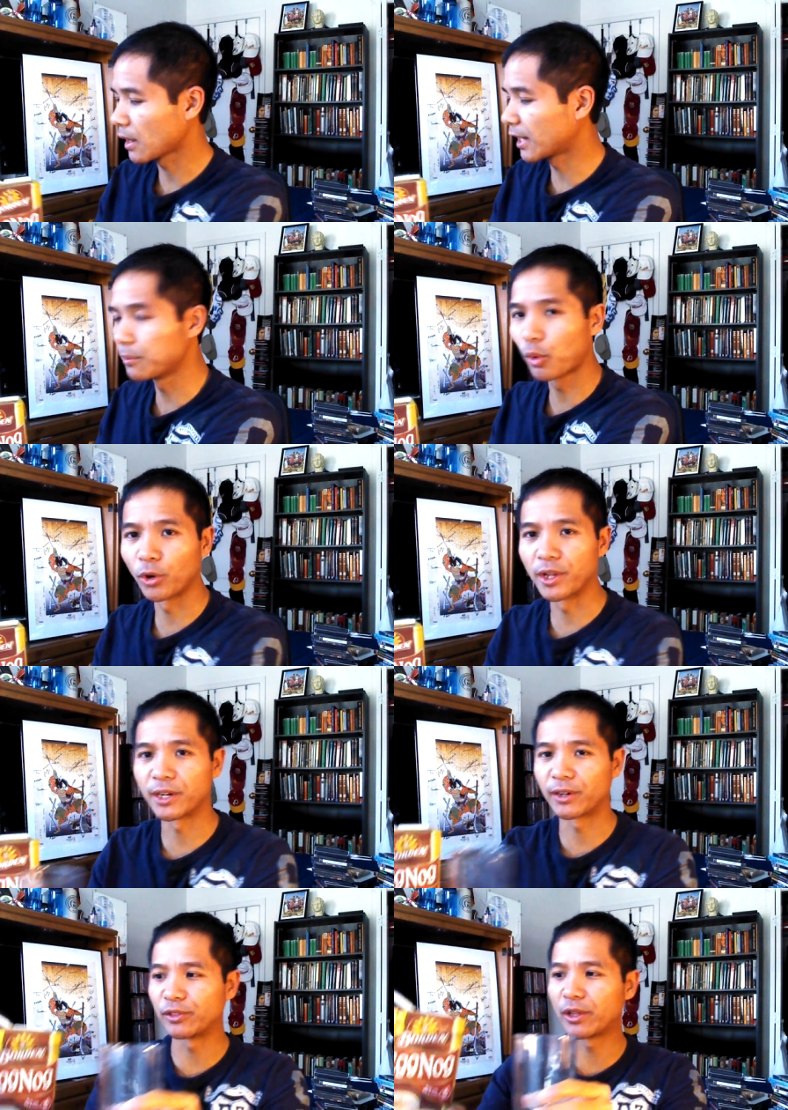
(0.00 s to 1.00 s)
I'm gonna pour it in
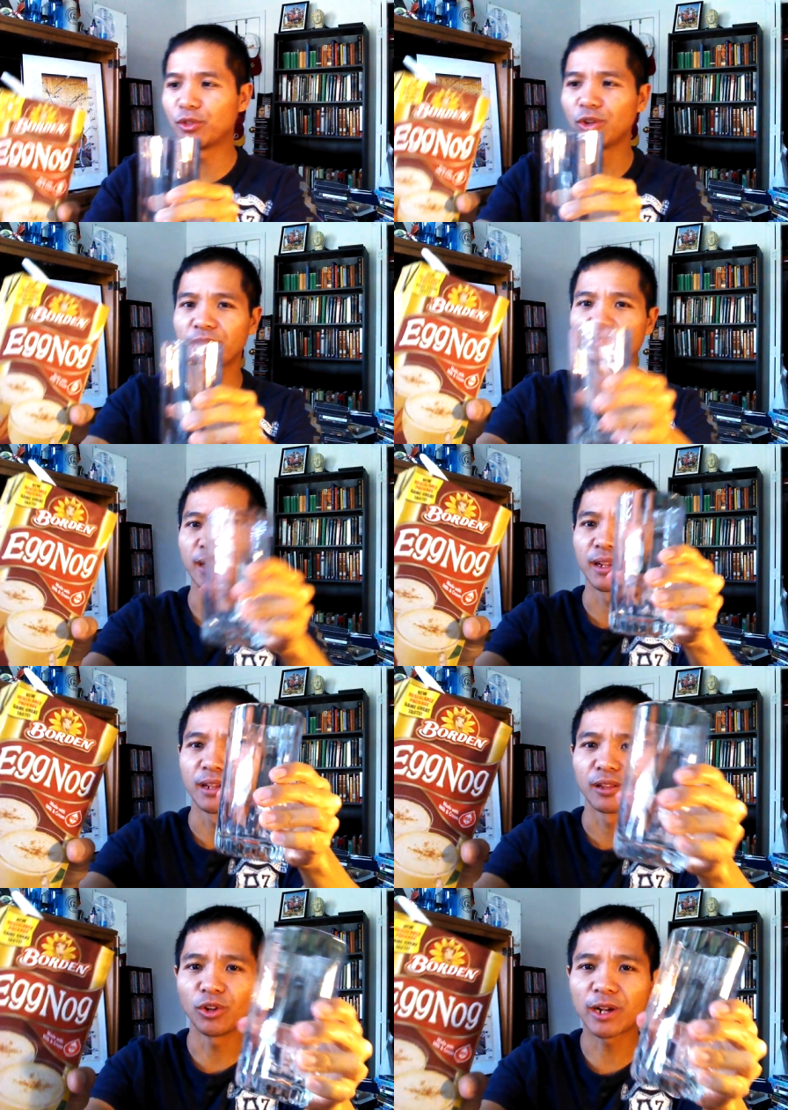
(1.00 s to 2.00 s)
here, and look,
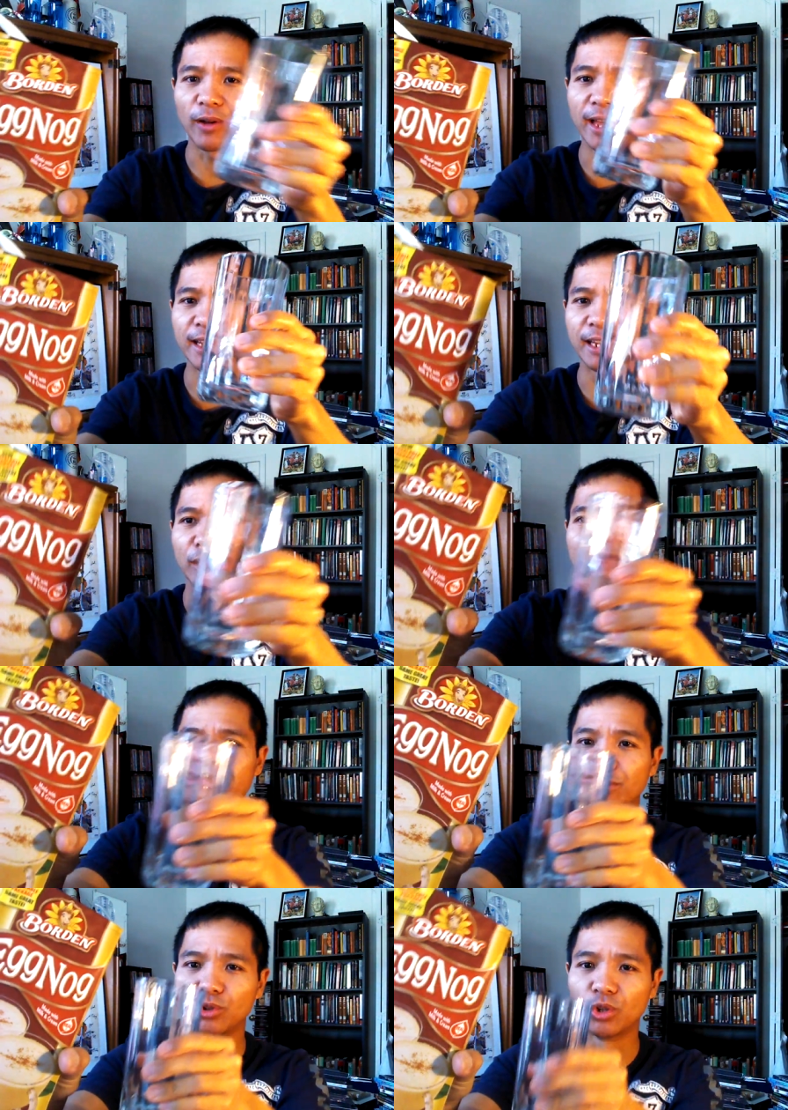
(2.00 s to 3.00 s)
look how eggy it, it
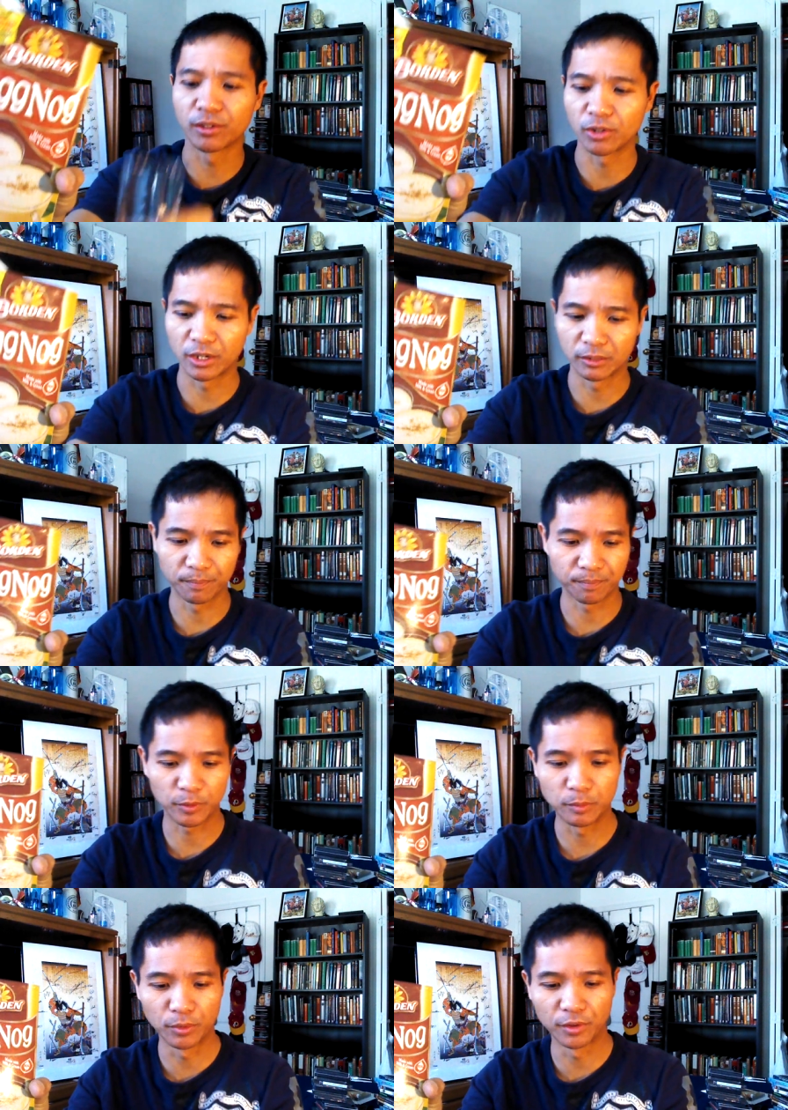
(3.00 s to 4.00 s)
just looks. Hold on, let
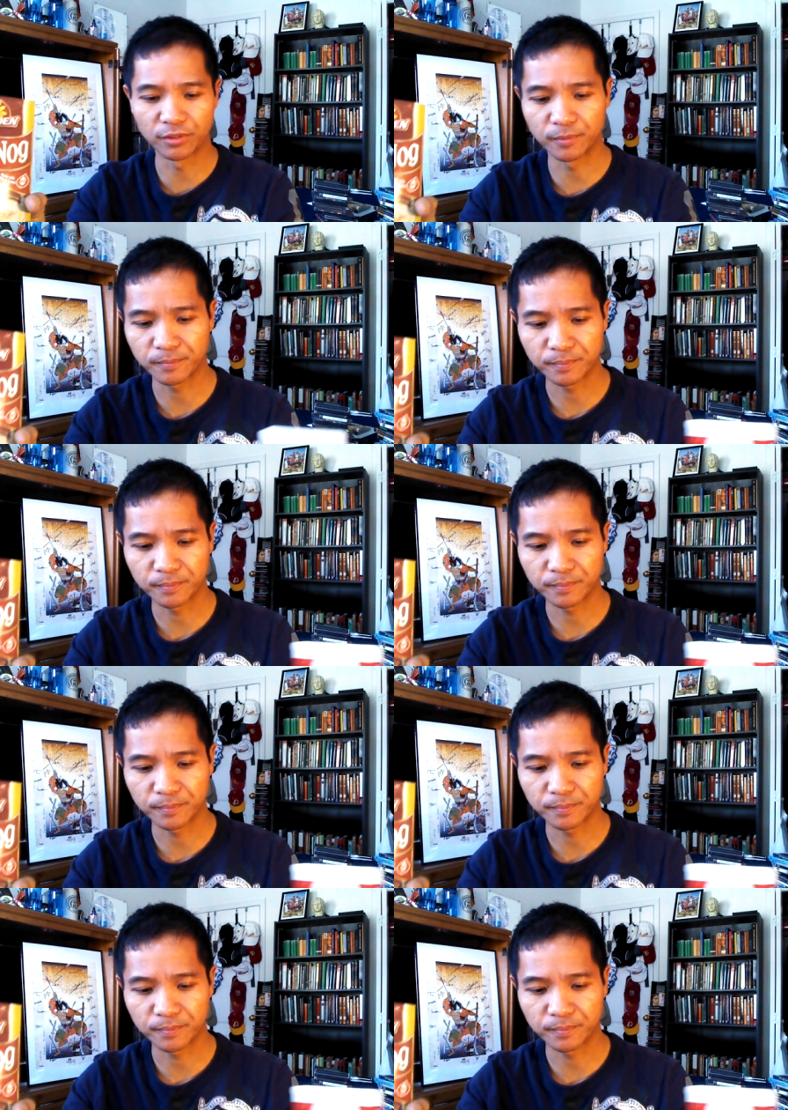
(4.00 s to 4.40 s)
me move this.